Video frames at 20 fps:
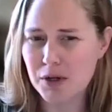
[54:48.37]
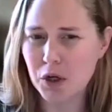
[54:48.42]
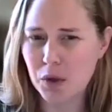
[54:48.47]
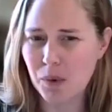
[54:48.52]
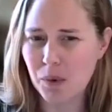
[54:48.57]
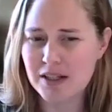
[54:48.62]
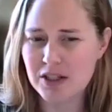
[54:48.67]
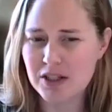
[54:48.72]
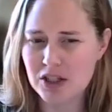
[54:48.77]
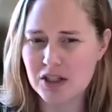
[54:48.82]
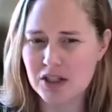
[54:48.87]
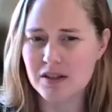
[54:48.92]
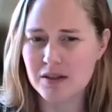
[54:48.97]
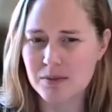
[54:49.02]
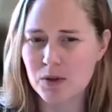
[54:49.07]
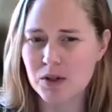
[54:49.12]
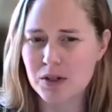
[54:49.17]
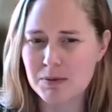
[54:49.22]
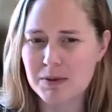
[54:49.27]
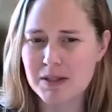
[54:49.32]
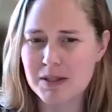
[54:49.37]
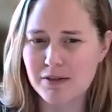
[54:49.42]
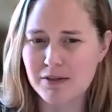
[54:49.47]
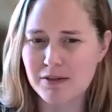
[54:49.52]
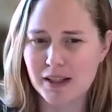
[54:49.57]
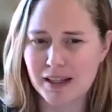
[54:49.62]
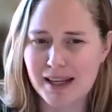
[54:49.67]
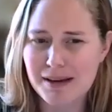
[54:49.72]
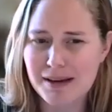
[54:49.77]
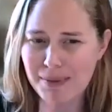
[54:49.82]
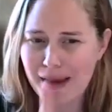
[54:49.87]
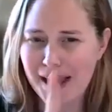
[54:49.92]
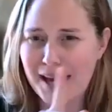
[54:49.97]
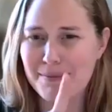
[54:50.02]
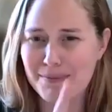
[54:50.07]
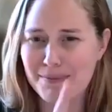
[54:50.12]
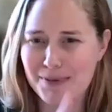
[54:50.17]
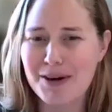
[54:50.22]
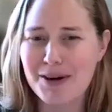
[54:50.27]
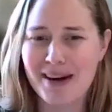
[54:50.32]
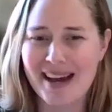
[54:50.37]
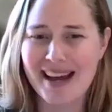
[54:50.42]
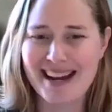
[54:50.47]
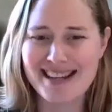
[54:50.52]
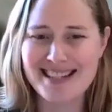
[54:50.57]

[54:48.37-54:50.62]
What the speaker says: your questions more specifically. And Pam, go ahead.